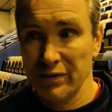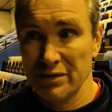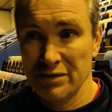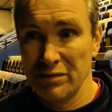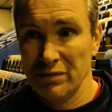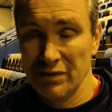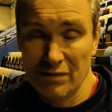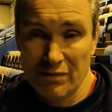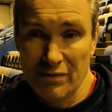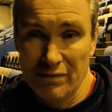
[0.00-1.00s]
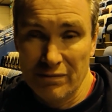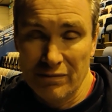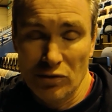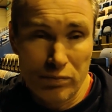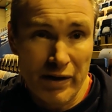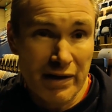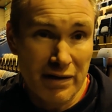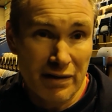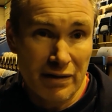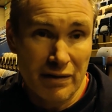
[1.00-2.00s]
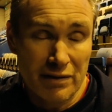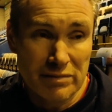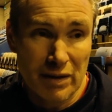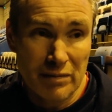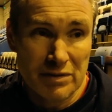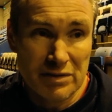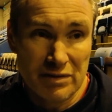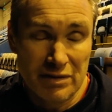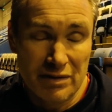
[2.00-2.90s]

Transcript: because you'll break in those moments,